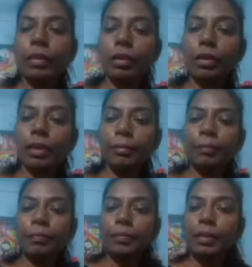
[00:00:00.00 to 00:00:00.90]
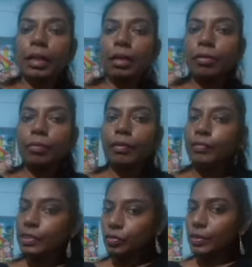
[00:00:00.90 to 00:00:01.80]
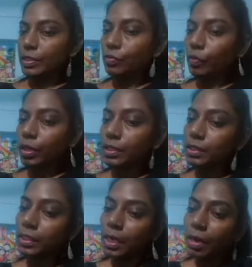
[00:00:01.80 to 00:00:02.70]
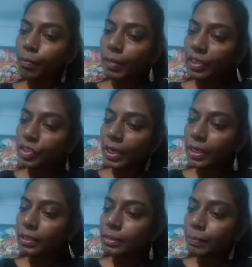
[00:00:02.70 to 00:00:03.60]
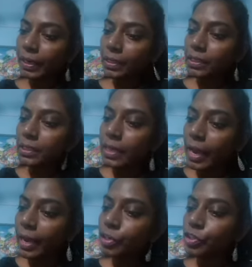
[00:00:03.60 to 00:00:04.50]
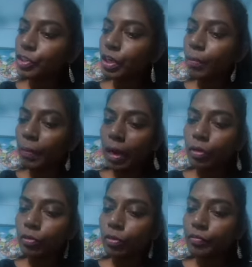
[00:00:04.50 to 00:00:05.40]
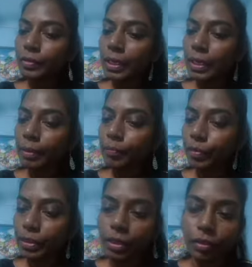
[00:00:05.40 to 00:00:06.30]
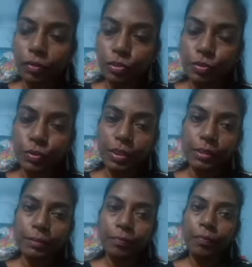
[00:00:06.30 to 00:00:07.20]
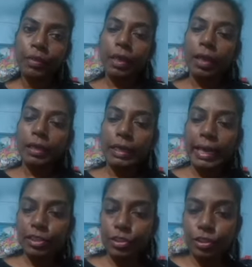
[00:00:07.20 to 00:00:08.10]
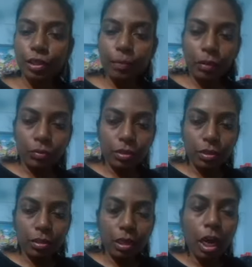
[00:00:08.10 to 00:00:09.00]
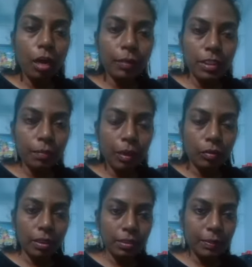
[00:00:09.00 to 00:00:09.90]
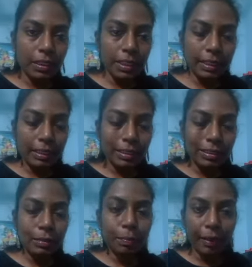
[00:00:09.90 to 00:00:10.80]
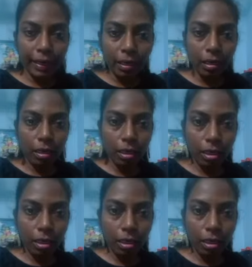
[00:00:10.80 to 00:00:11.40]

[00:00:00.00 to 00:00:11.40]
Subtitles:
Okay, now my first question was, my child spends dash amount of time with regular student. Dash amount, how much amount does my child spend